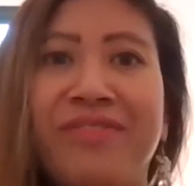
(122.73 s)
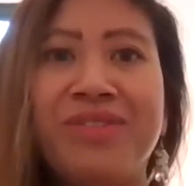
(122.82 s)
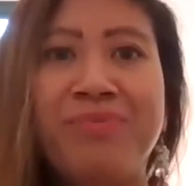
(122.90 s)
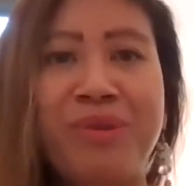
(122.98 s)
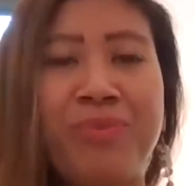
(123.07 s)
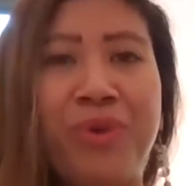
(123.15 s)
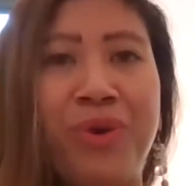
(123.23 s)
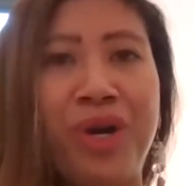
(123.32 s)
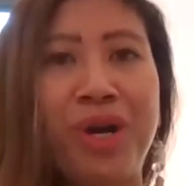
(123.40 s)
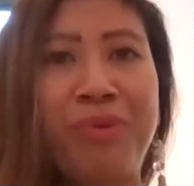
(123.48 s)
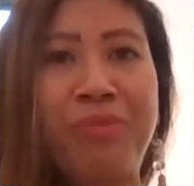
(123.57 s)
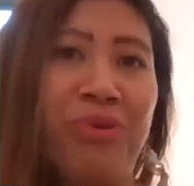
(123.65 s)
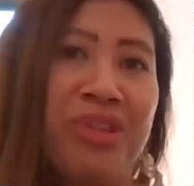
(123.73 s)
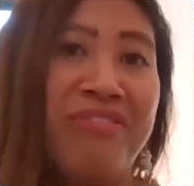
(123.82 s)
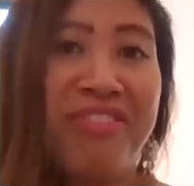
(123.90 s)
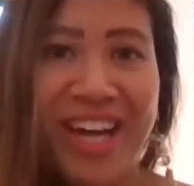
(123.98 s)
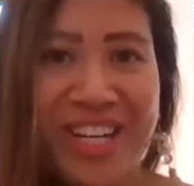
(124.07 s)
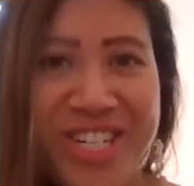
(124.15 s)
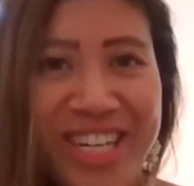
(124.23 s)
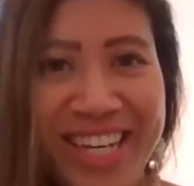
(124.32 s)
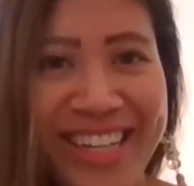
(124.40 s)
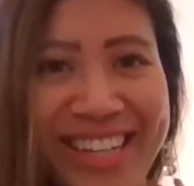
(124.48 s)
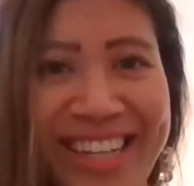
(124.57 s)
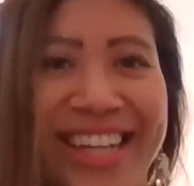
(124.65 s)
gives me more
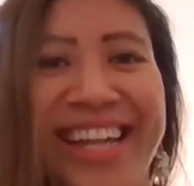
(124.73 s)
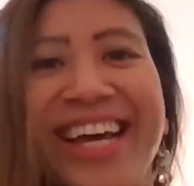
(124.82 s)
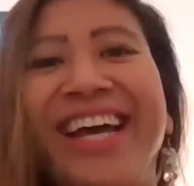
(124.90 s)
motivation